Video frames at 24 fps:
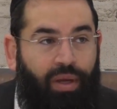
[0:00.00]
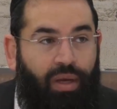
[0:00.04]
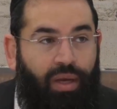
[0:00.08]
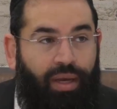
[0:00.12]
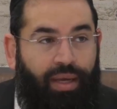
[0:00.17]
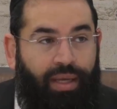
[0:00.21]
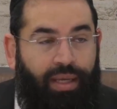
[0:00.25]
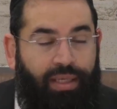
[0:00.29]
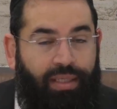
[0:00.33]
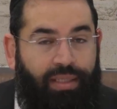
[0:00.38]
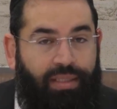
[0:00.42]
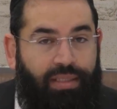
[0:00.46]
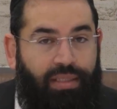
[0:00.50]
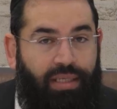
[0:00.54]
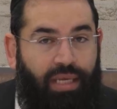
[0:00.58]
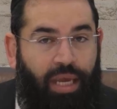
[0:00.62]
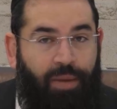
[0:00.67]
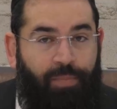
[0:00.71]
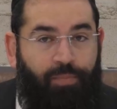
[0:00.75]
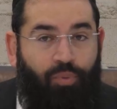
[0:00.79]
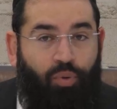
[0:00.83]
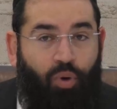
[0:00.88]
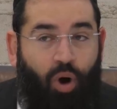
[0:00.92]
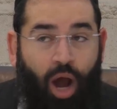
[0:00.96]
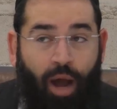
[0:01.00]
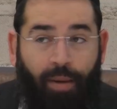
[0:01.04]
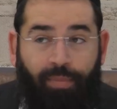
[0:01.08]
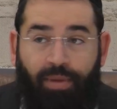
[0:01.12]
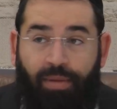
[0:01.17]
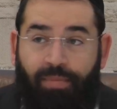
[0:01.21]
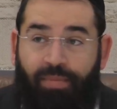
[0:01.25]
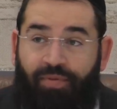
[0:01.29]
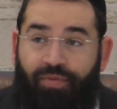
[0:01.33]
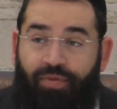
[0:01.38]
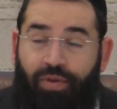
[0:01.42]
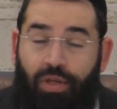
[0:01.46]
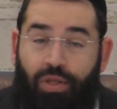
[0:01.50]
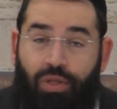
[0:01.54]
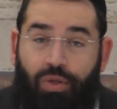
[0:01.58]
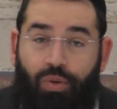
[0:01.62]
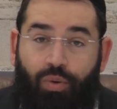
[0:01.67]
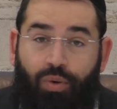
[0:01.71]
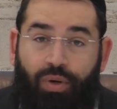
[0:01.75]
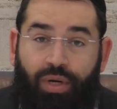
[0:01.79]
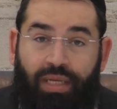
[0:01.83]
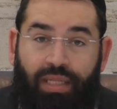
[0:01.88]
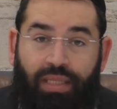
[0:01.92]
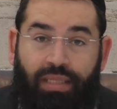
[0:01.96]
is a problem if you
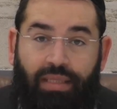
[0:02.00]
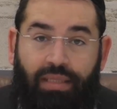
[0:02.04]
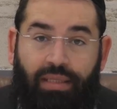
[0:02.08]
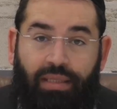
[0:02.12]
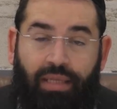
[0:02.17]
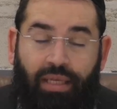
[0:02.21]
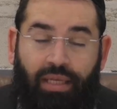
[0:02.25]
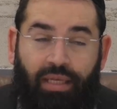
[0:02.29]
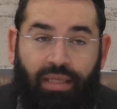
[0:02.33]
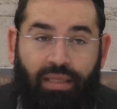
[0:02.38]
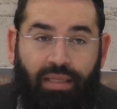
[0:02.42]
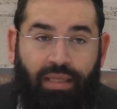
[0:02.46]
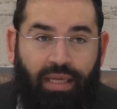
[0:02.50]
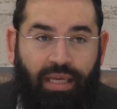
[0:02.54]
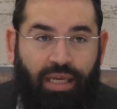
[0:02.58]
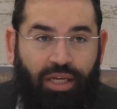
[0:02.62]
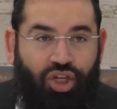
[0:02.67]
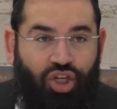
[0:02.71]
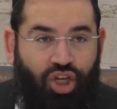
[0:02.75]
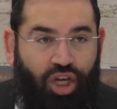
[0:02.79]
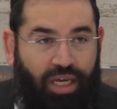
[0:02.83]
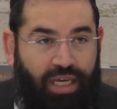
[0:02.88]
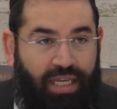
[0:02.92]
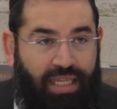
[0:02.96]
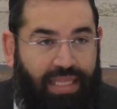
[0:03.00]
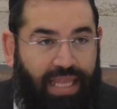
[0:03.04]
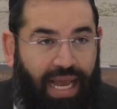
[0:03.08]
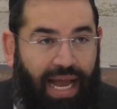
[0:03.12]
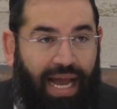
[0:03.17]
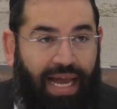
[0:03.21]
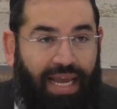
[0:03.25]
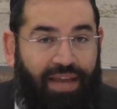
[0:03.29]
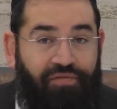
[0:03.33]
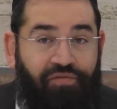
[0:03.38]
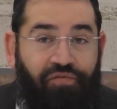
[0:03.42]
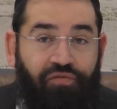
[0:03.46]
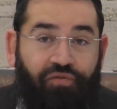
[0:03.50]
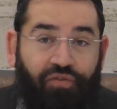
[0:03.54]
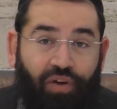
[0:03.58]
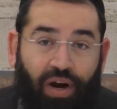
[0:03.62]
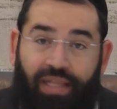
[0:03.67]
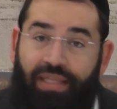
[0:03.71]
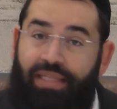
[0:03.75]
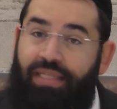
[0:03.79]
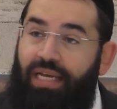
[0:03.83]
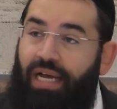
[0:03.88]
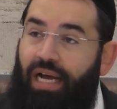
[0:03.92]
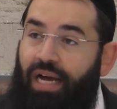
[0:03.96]
do it the shechita in
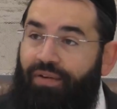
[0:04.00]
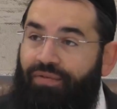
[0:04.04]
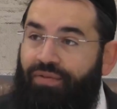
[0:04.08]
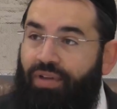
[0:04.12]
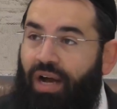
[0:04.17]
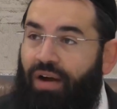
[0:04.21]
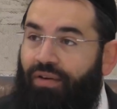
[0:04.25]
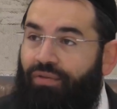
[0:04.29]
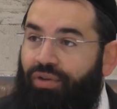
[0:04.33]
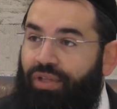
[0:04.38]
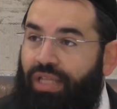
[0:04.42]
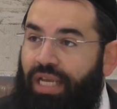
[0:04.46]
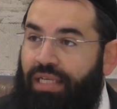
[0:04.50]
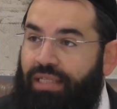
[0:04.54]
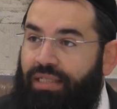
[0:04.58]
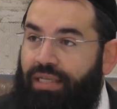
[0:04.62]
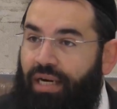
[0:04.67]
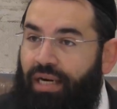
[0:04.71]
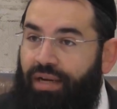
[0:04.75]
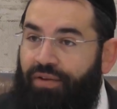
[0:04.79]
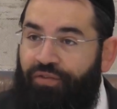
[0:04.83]
front of the avodah zara,